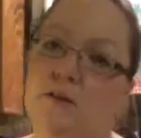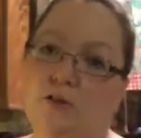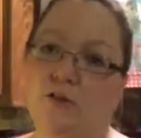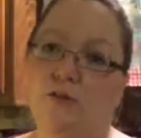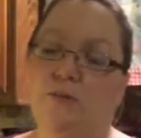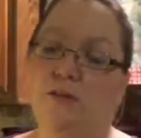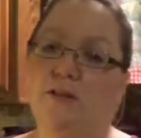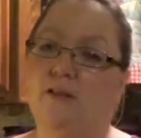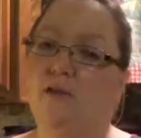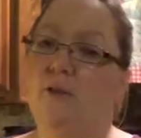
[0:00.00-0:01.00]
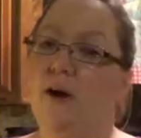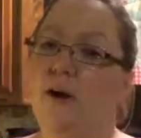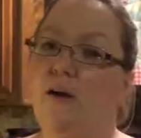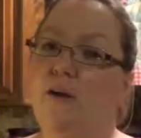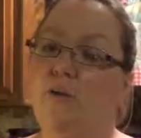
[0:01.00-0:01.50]
Be sure to please the
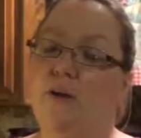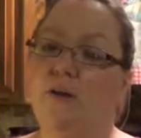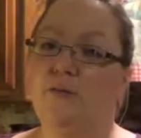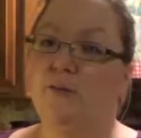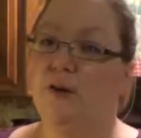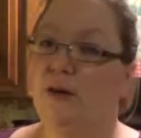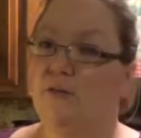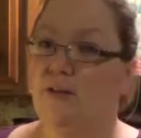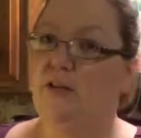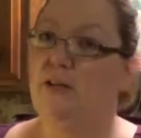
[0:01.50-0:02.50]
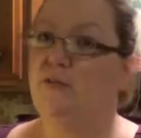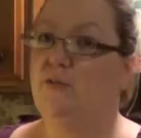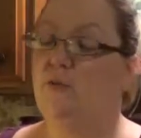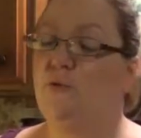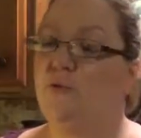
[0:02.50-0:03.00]
crowd. We never have any
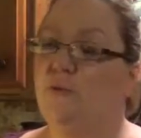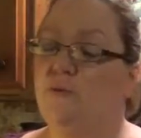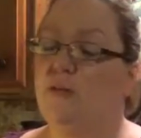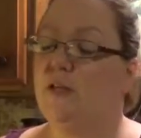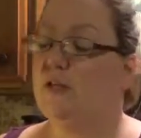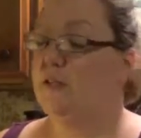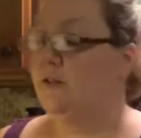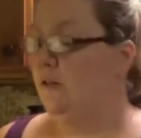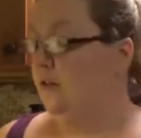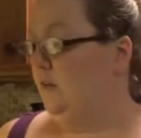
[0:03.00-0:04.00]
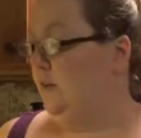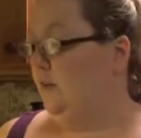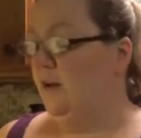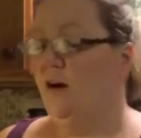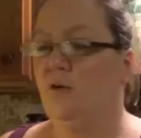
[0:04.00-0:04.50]
leftovers of this.
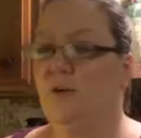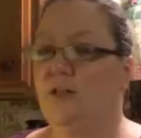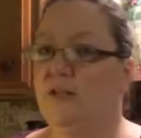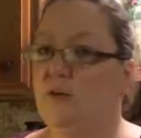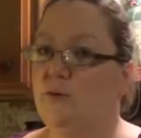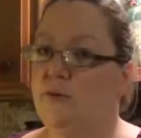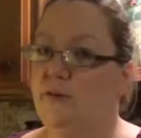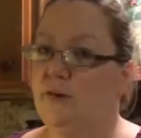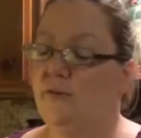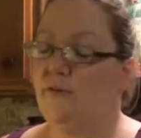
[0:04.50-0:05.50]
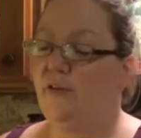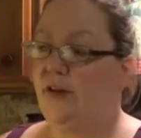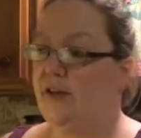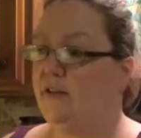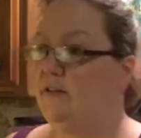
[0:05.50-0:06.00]
Always goes very
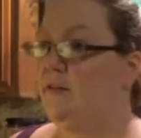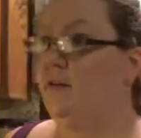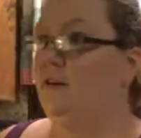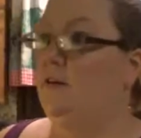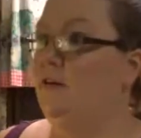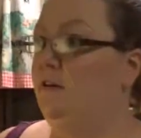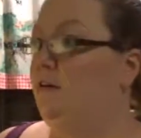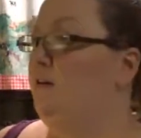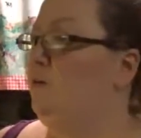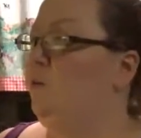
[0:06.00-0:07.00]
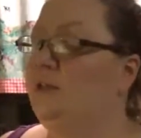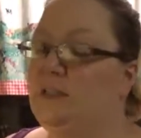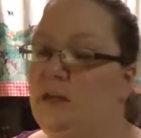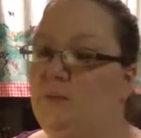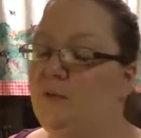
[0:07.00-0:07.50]
fast. One
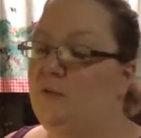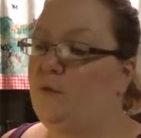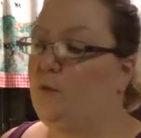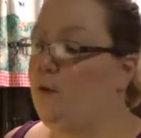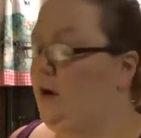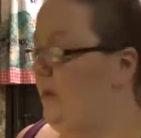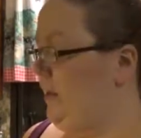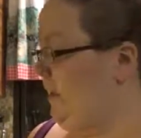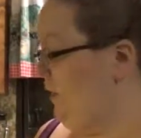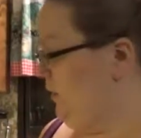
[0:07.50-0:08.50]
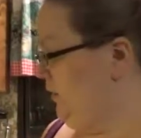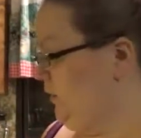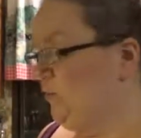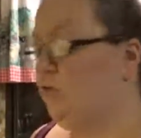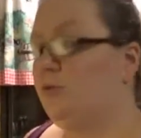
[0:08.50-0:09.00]
time before I had
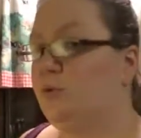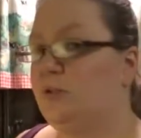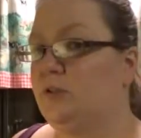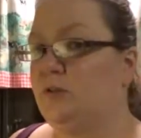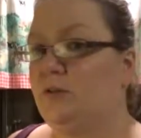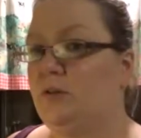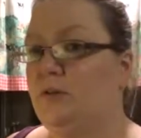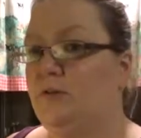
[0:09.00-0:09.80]
also drizzled